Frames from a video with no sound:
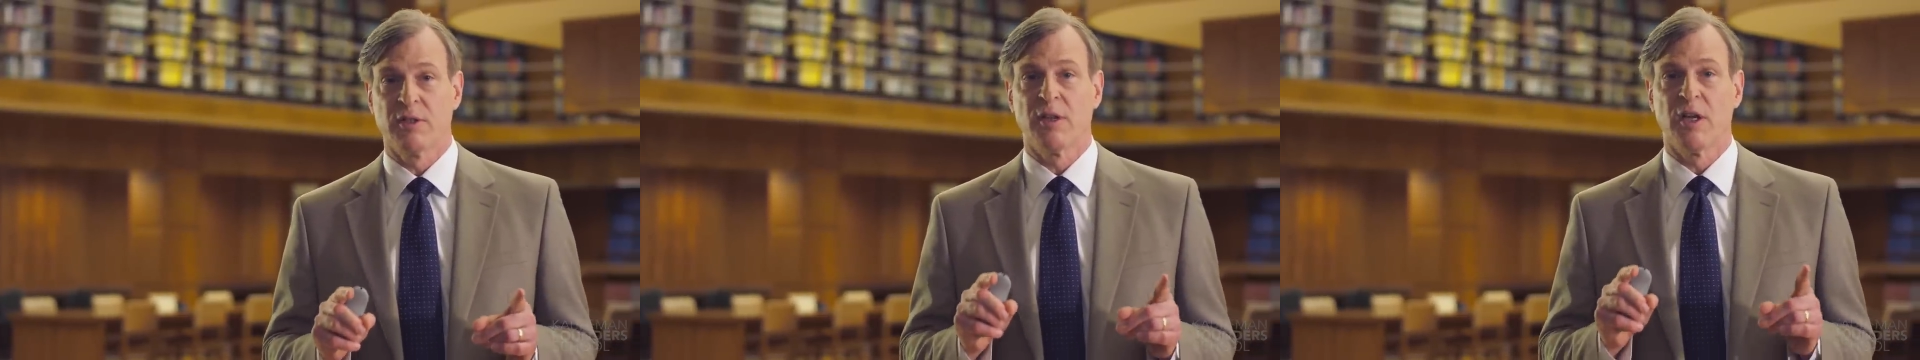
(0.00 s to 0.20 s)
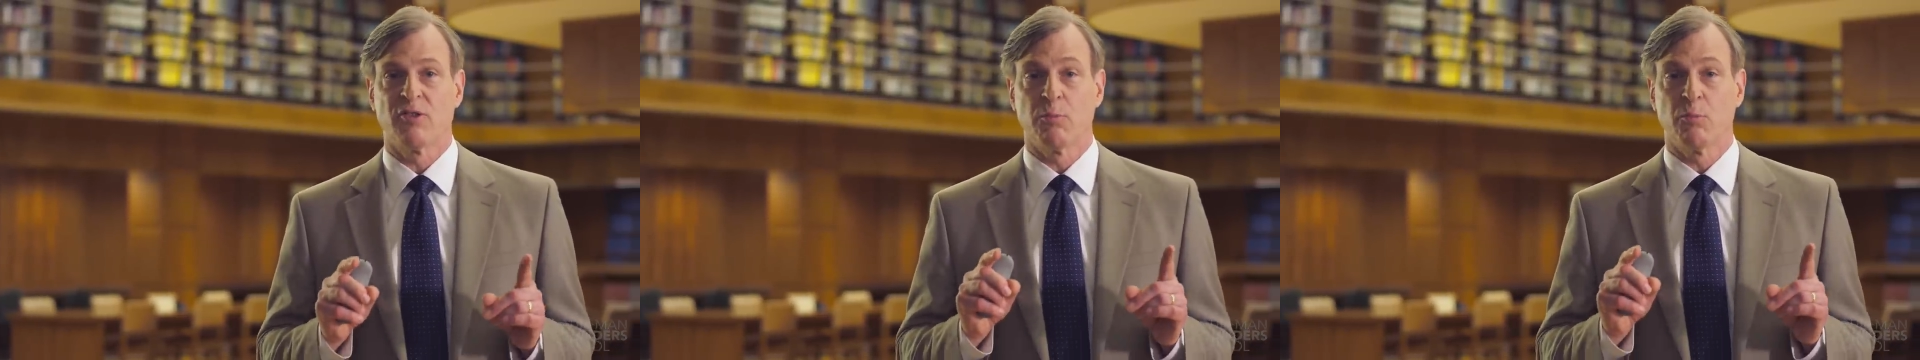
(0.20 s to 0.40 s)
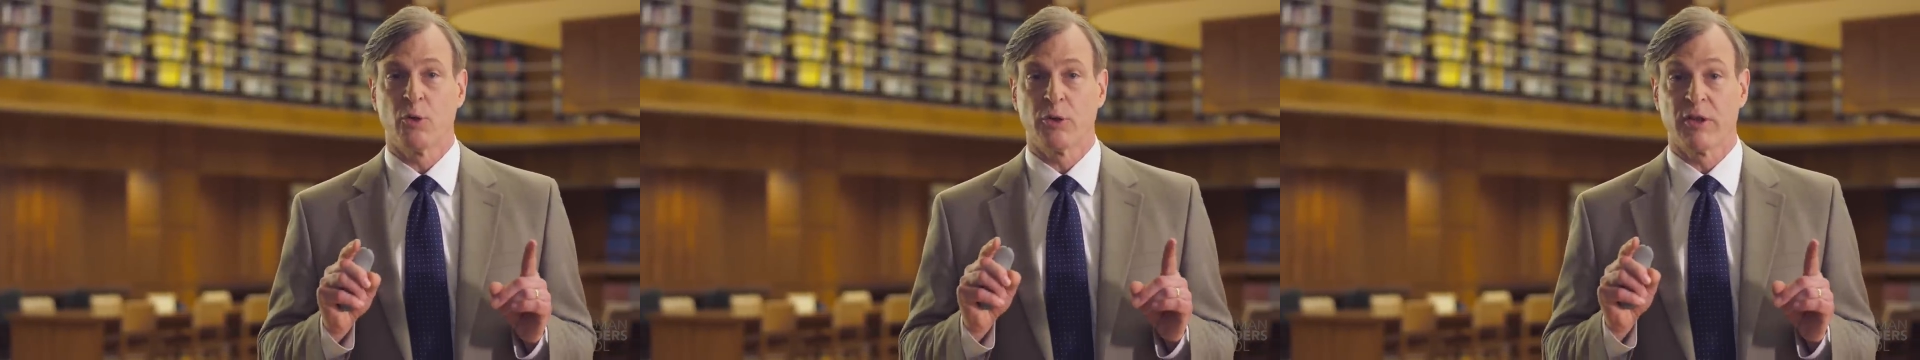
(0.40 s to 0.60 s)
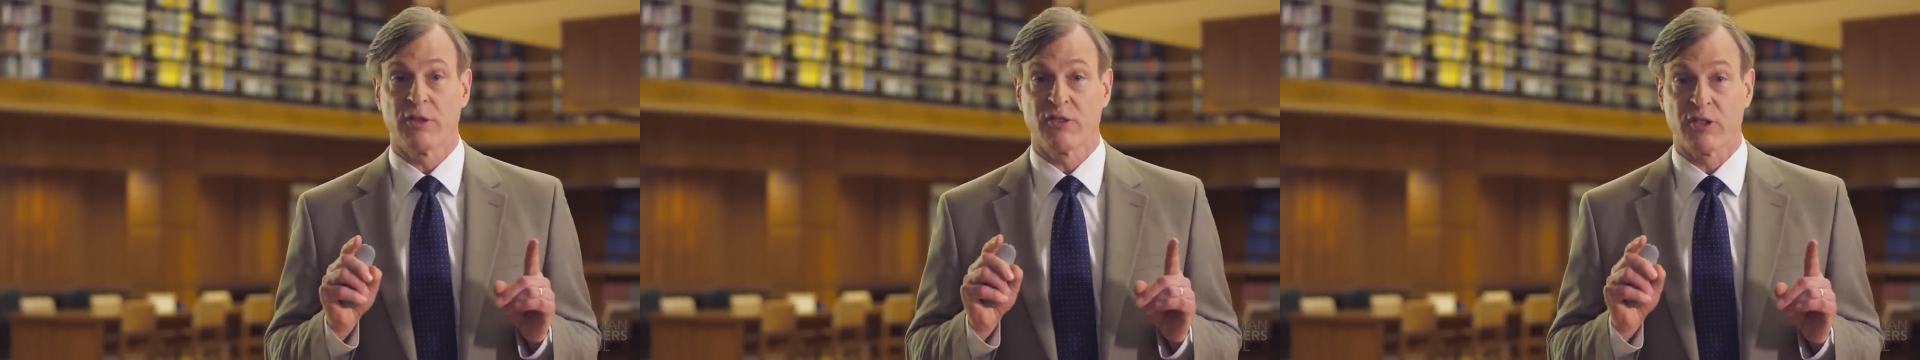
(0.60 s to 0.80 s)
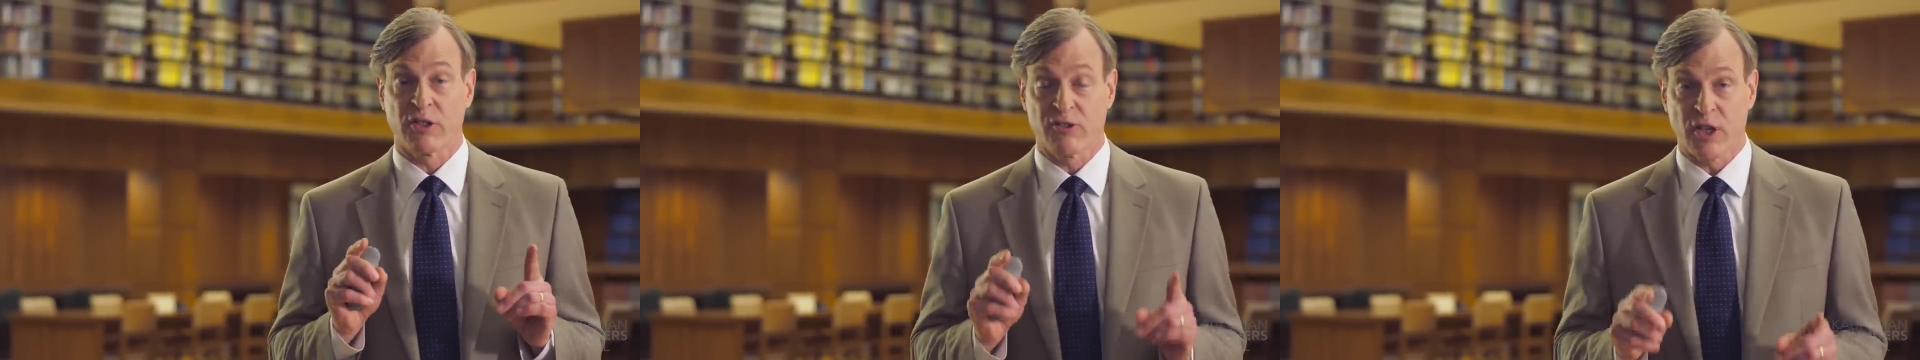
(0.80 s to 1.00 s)
It's important to the
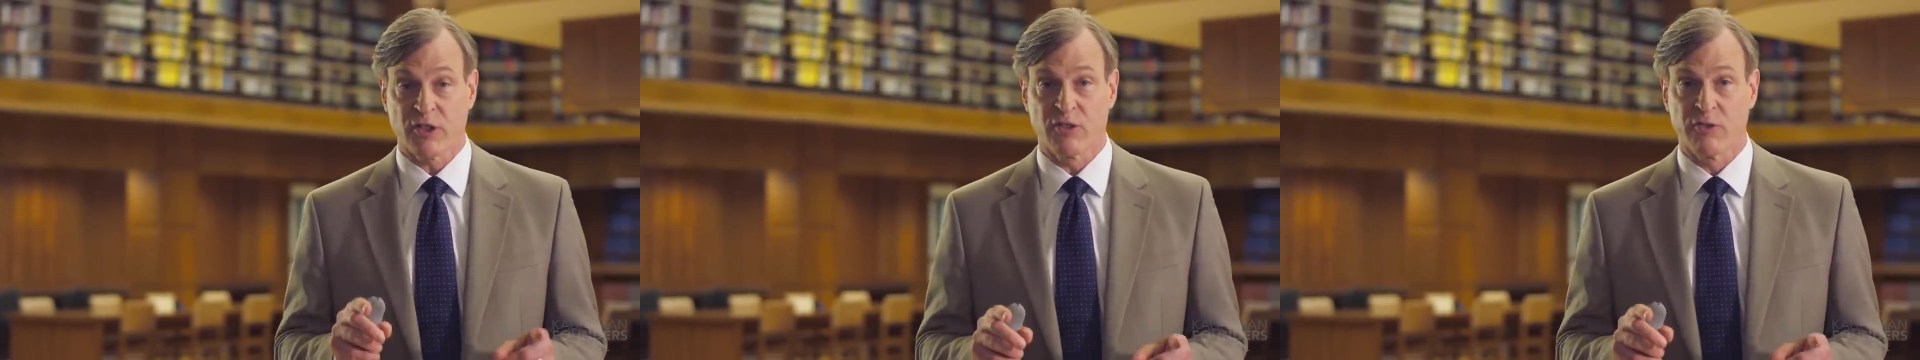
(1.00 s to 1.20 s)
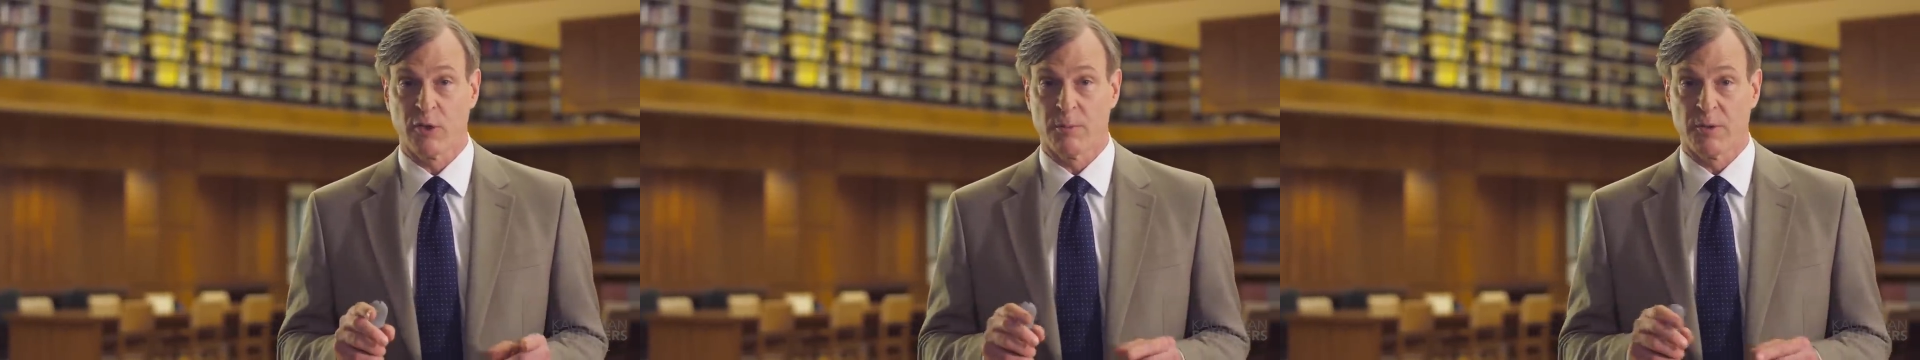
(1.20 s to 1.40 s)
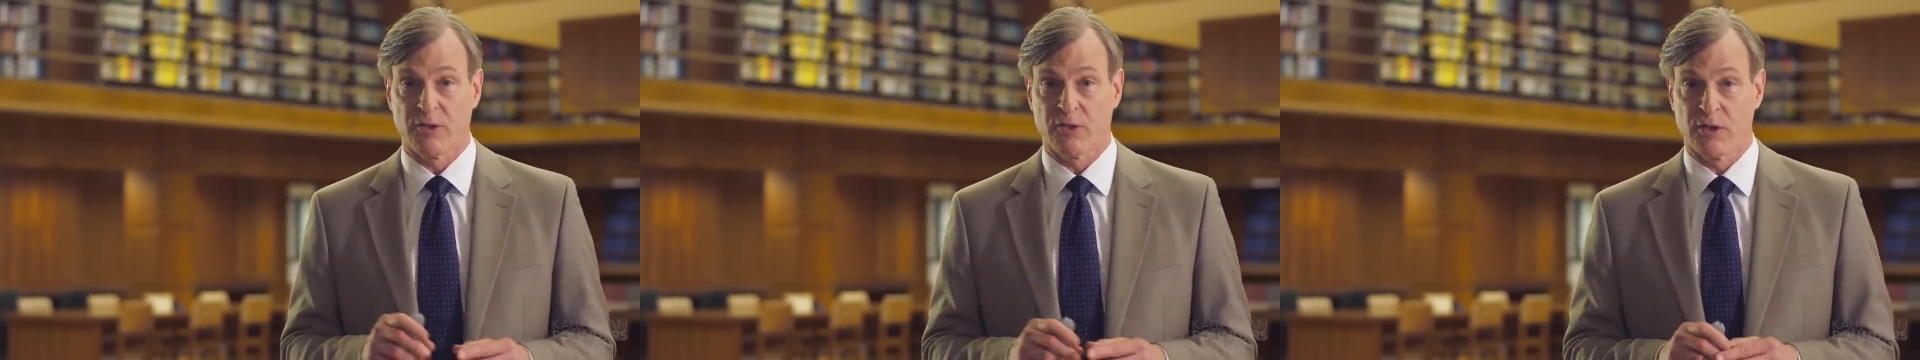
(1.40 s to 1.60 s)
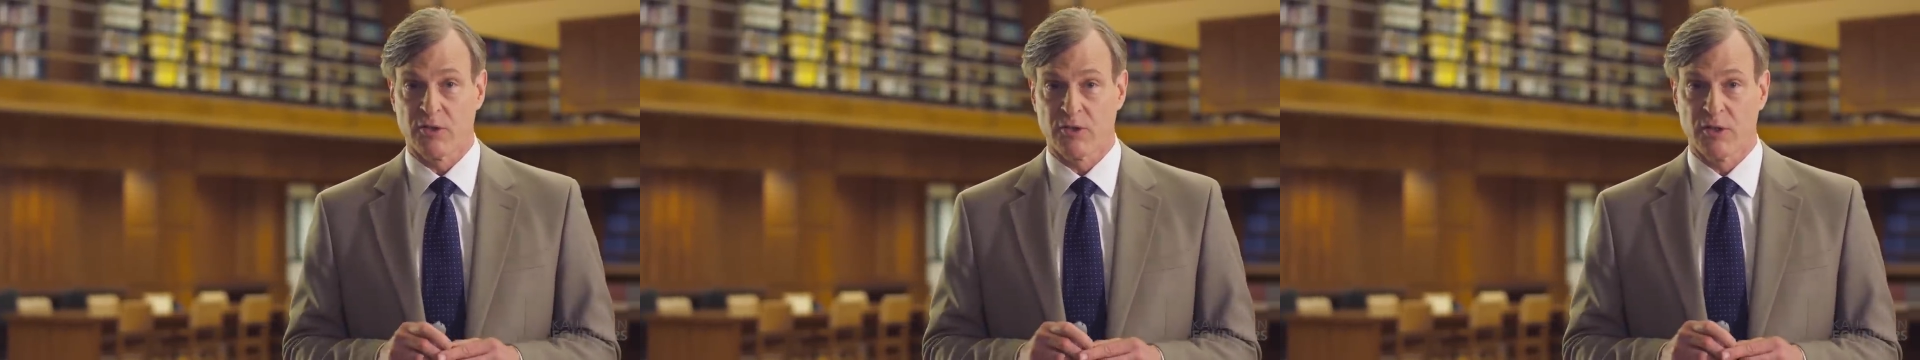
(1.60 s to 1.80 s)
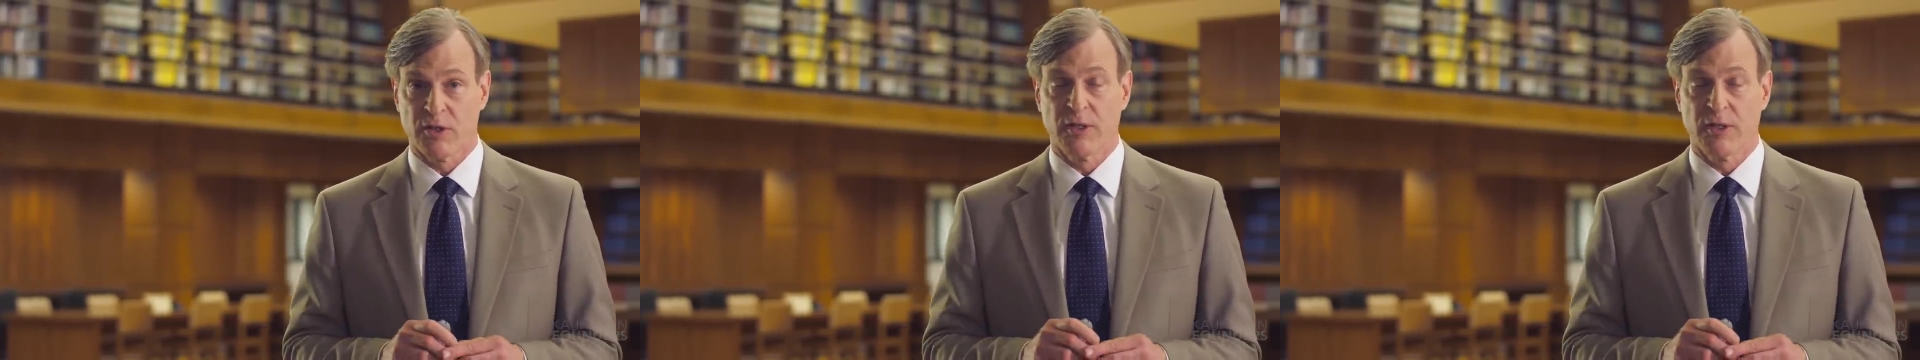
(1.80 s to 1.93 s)
success of your business.